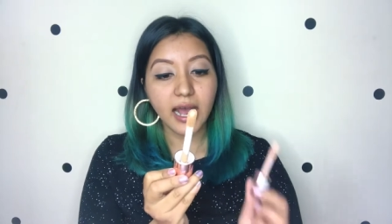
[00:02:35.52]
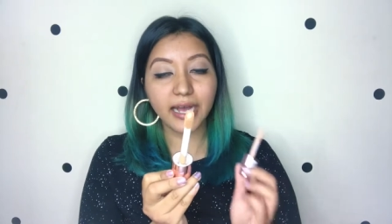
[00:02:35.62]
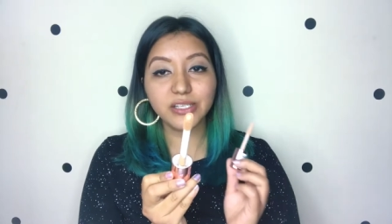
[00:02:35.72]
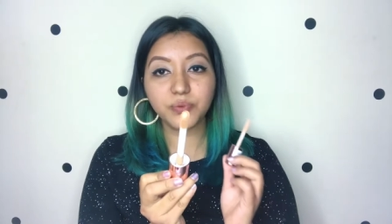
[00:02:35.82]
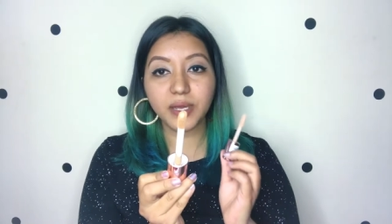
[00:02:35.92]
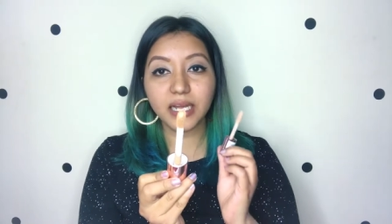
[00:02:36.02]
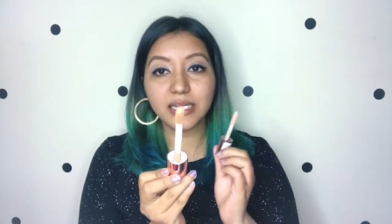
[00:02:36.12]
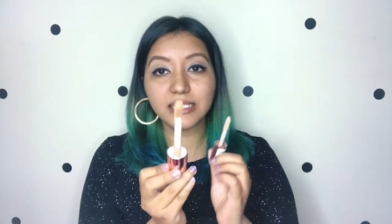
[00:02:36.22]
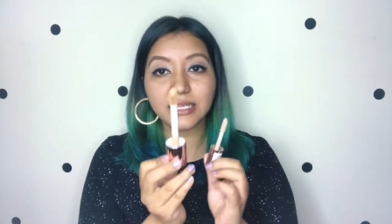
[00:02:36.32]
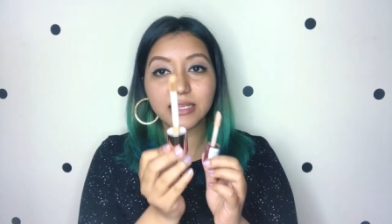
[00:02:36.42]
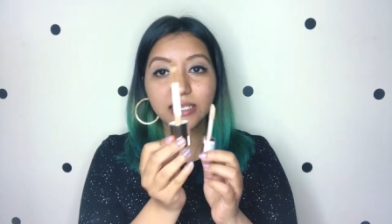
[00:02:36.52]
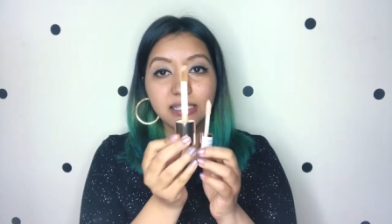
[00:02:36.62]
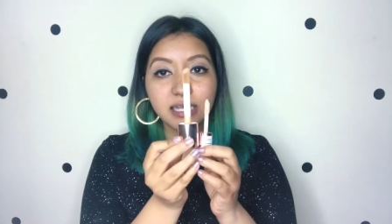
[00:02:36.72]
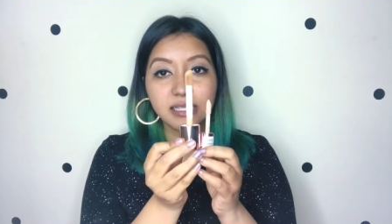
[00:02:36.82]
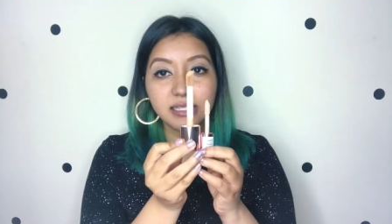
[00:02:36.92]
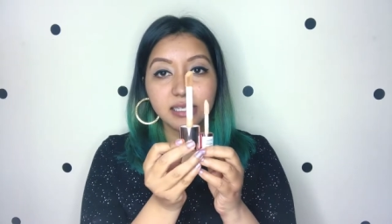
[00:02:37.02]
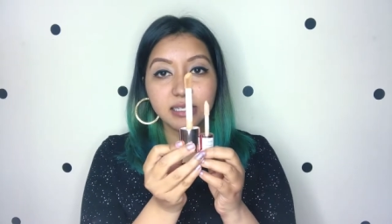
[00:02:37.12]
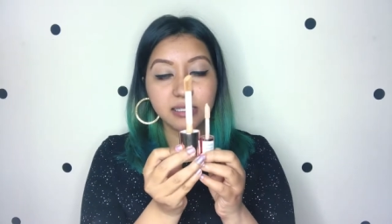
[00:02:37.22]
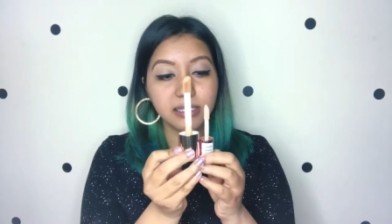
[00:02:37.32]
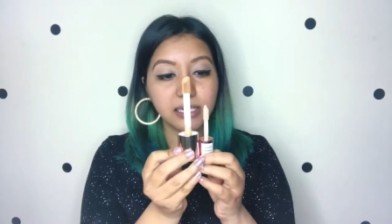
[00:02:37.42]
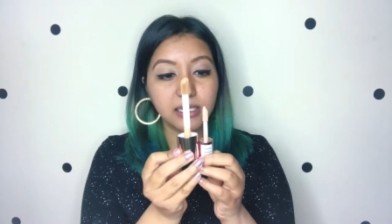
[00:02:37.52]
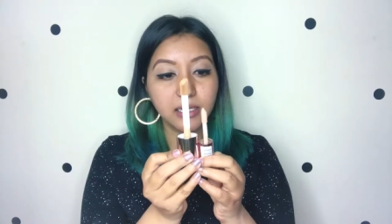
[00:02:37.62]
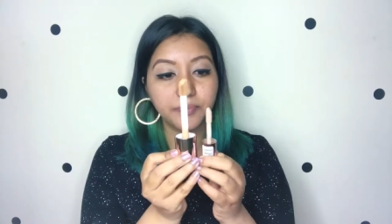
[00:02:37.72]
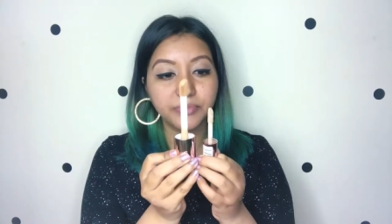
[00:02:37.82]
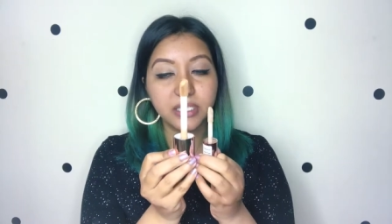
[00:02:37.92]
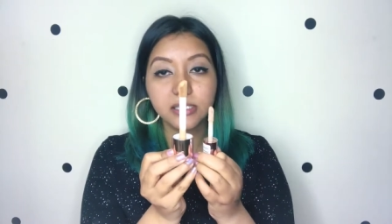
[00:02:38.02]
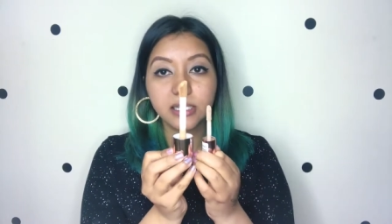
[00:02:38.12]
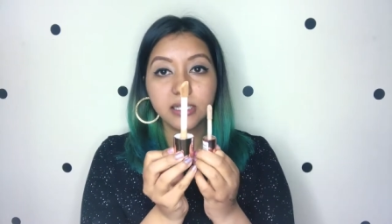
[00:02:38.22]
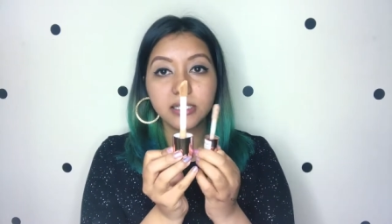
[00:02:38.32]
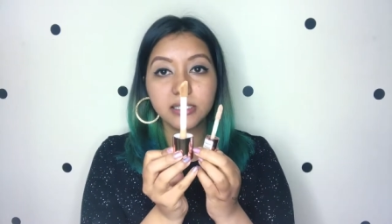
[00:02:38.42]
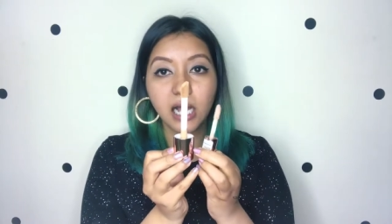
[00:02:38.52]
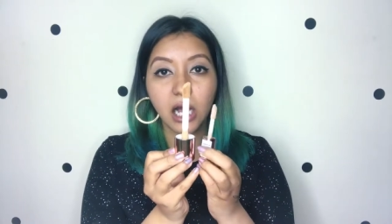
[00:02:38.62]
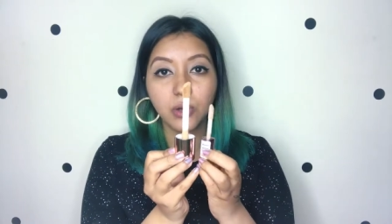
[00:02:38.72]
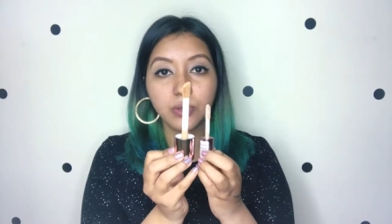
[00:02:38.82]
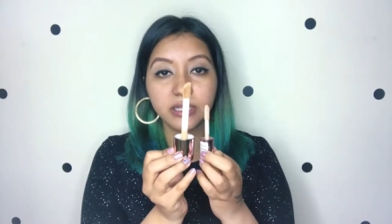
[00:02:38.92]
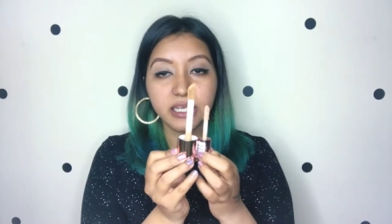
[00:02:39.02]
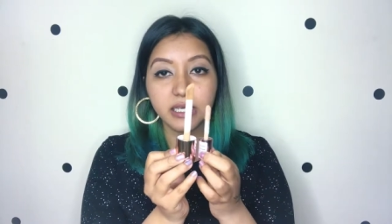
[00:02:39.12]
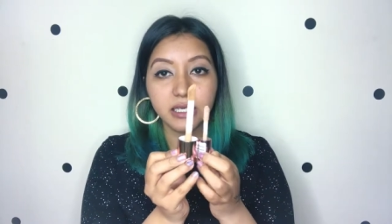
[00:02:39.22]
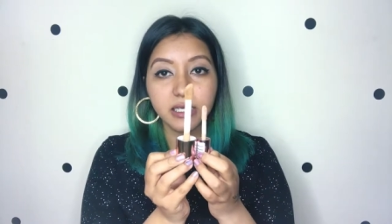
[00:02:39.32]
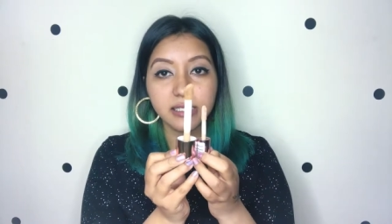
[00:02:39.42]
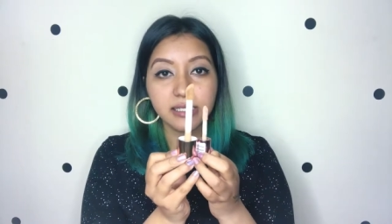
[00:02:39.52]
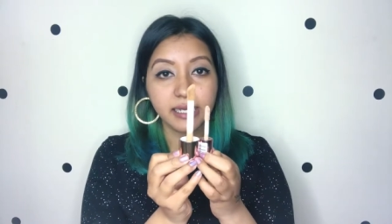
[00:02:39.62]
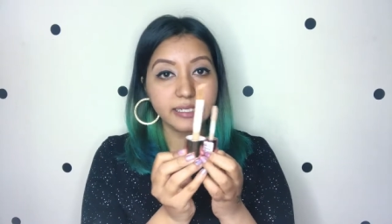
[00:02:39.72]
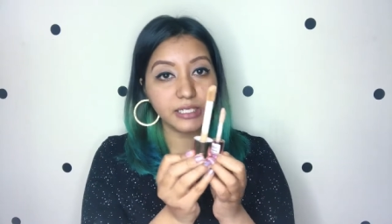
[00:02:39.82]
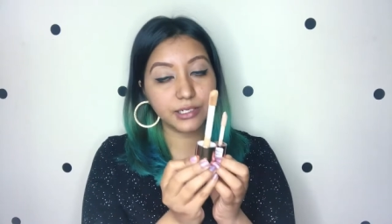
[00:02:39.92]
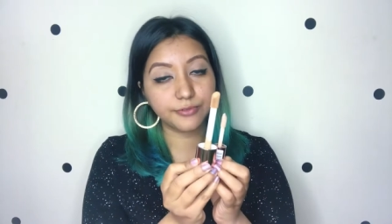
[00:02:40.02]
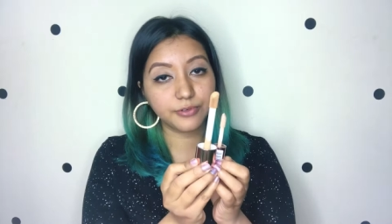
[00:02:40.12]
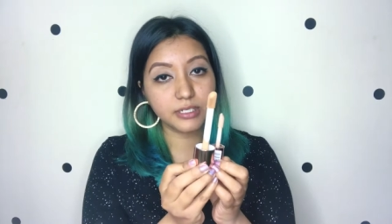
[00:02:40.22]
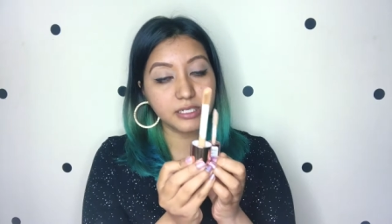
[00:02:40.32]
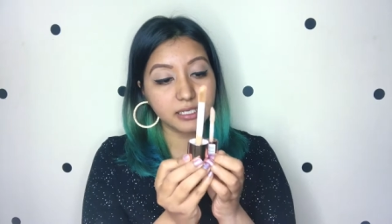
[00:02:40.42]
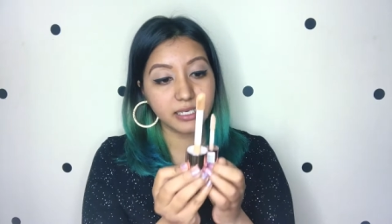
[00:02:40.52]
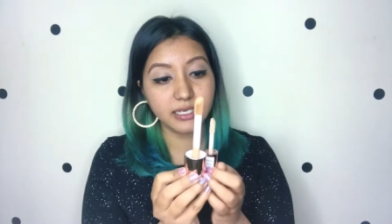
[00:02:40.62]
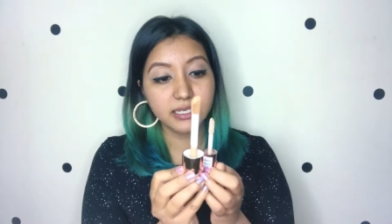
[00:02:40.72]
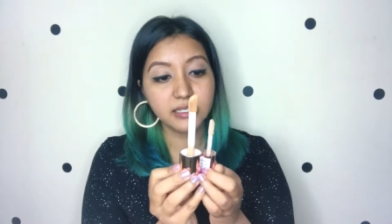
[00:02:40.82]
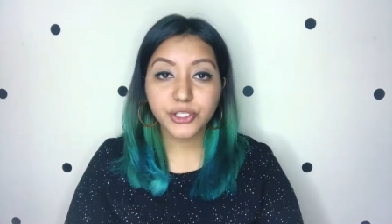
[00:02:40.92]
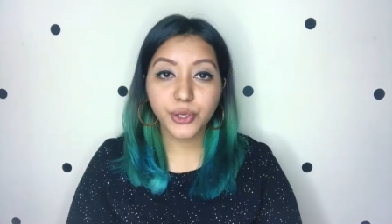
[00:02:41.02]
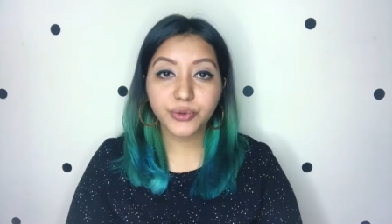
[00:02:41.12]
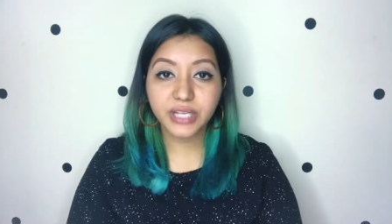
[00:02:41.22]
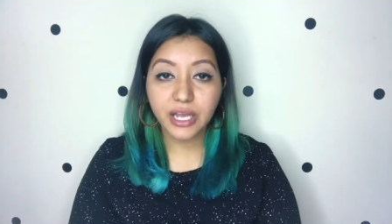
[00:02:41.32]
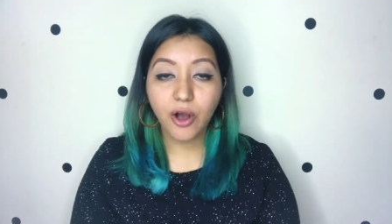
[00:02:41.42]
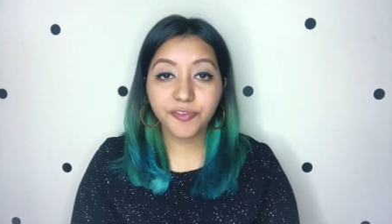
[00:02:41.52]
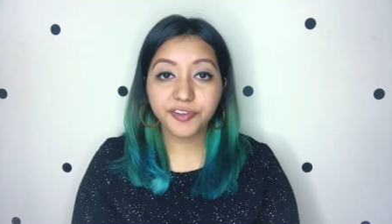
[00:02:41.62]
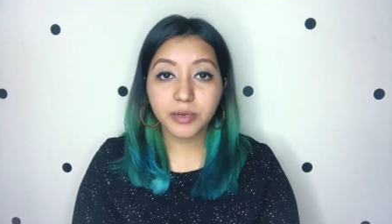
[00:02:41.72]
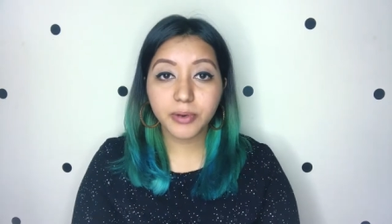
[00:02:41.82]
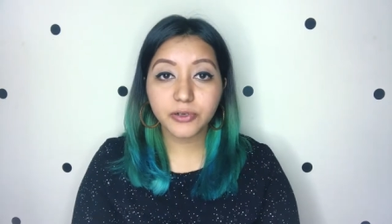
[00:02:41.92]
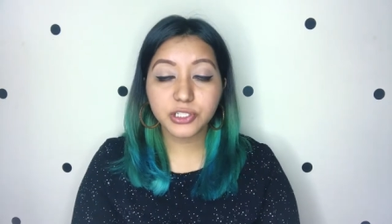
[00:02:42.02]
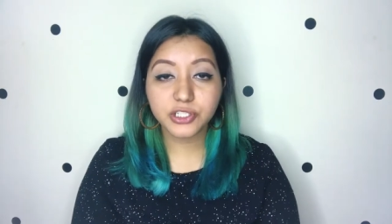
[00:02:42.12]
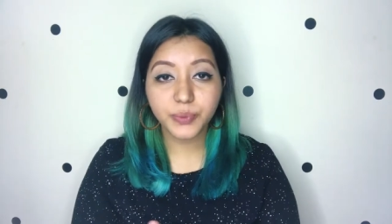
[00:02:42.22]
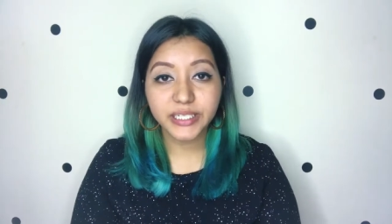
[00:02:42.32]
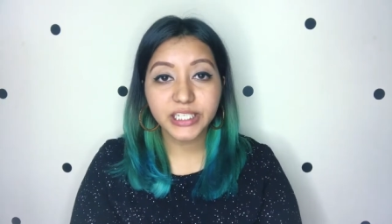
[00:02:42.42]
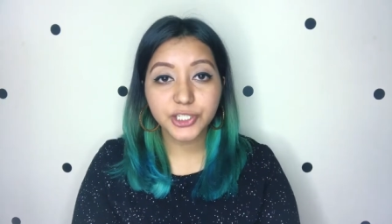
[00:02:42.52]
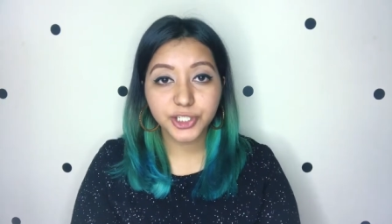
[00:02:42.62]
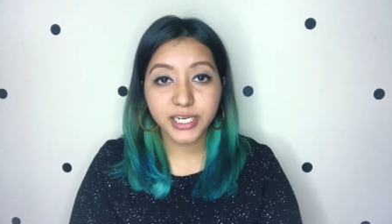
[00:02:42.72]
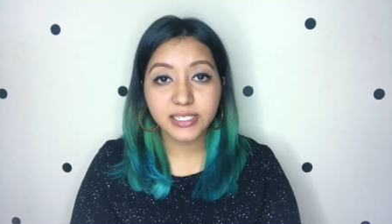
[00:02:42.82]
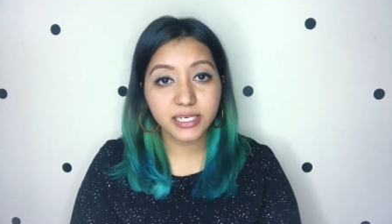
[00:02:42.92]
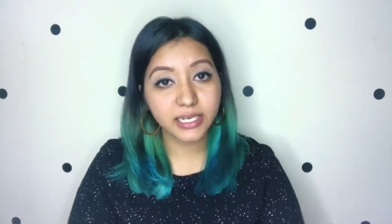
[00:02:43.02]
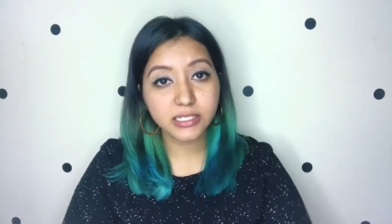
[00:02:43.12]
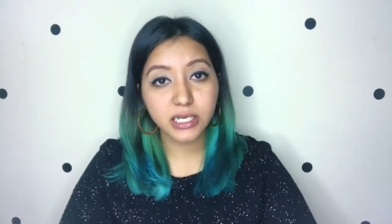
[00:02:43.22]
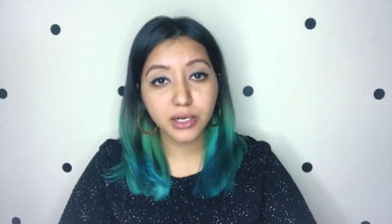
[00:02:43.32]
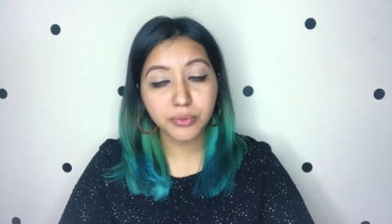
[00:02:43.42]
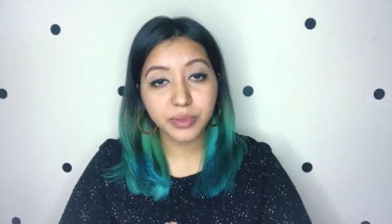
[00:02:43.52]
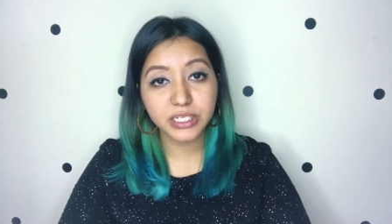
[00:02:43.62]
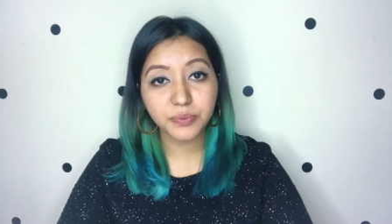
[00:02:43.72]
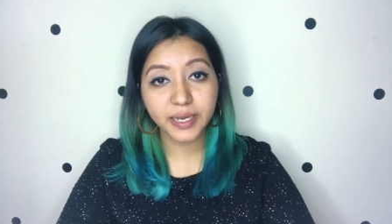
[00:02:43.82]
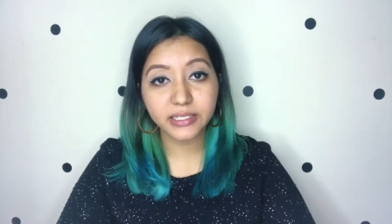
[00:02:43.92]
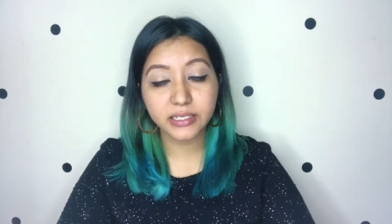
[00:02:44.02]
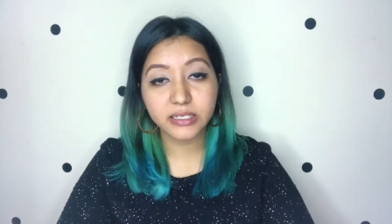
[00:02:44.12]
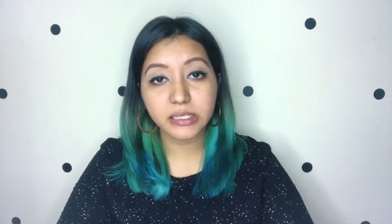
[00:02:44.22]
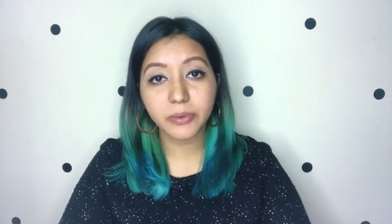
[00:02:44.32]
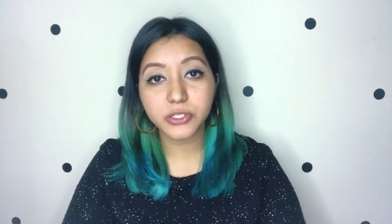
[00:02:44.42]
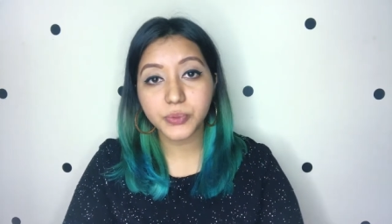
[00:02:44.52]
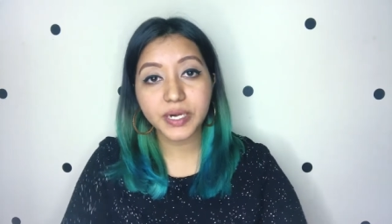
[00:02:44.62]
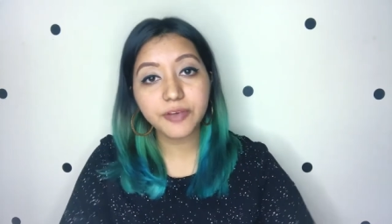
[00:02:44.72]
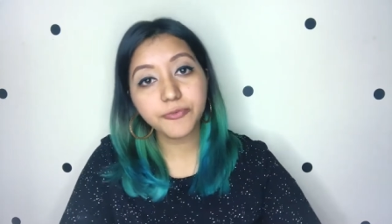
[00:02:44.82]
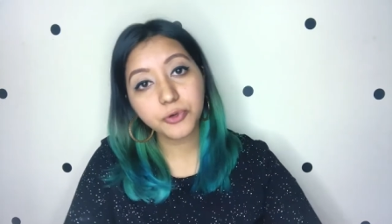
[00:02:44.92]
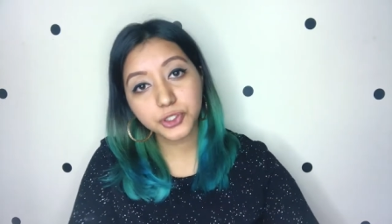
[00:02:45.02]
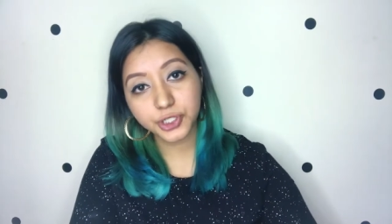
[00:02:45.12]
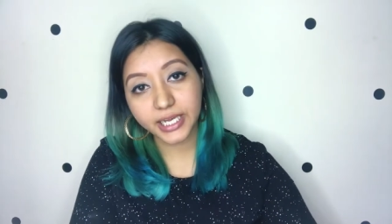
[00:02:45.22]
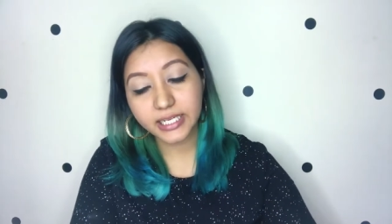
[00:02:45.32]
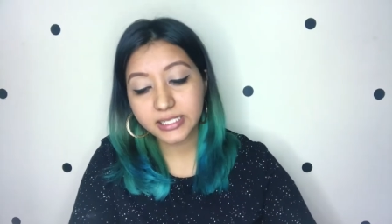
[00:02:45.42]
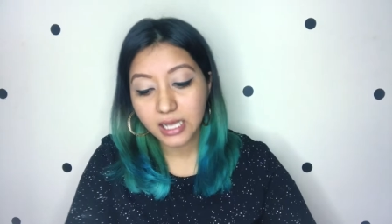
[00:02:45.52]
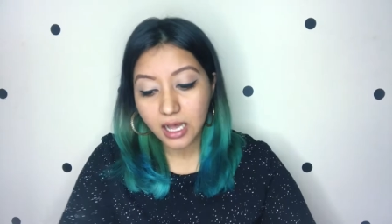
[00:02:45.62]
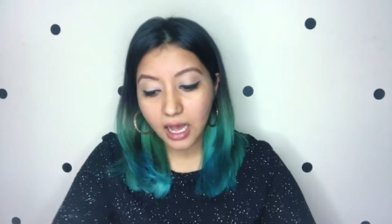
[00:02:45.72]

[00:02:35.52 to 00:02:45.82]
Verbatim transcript: as well as this is the concealer this is how the size difference is so they offer about 20 shades in India worldwide it is about 24 shades